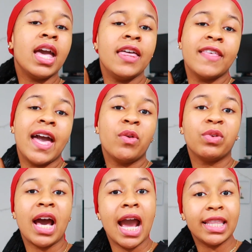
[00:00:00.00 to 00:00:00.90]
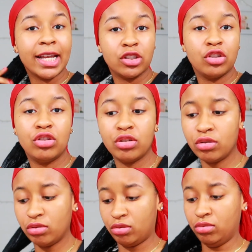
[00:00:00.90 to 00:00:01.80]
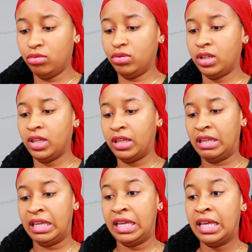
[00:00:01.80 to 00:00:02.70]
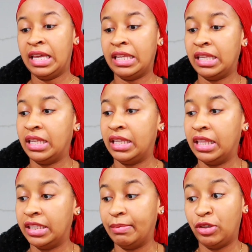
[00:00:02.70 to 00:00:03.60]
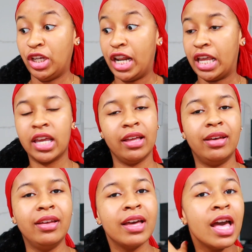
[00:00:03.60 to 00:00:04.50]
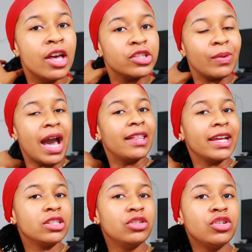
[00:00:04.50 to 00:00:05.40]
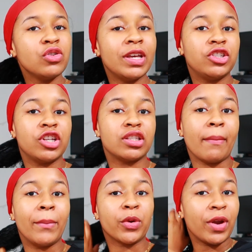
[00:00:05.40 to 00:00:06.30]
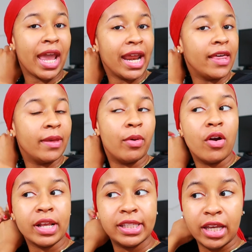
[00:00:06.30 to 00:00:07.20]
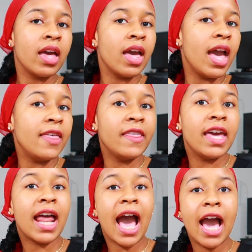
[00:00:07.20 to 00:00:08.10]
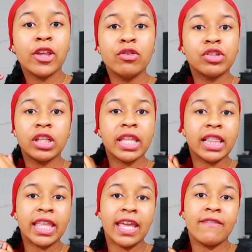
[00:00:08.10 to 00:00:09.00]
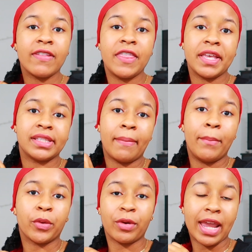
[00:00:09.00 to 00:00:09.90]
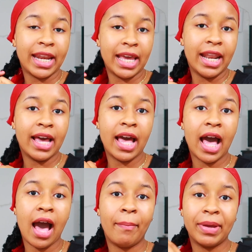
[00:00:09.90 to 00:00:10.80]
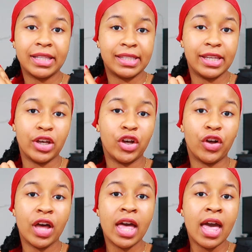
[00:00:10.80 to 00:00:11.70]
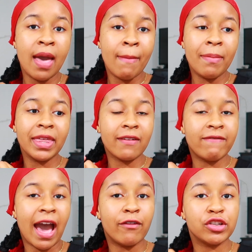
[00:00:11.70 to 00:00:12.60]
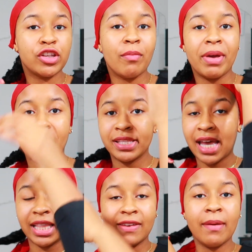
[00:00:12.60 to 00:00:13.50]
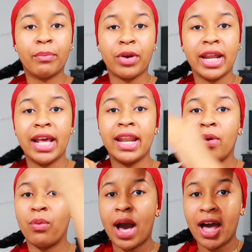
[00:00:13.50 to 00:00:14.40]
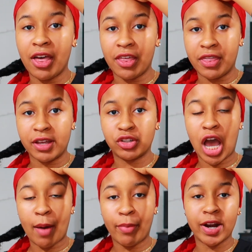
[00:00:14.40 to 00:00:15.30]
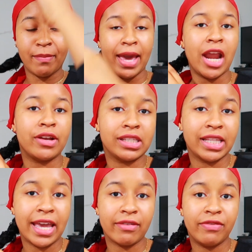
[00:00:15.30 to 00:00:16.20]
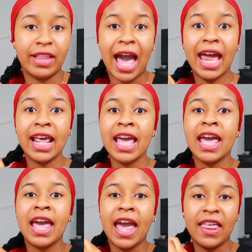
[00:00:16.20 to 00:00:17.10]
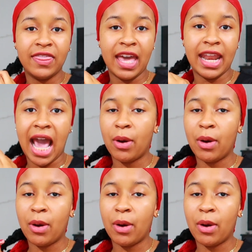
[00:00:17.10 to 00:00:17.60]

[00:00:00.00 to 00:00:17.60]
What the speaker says: And then what I like to do, ooh, some shedding. So what I like to do is just braid the ponytail. And then I usually leave this braided up until maybe like 5 or so minutes. I leave it braided while the top part of my hair is laying flat, and then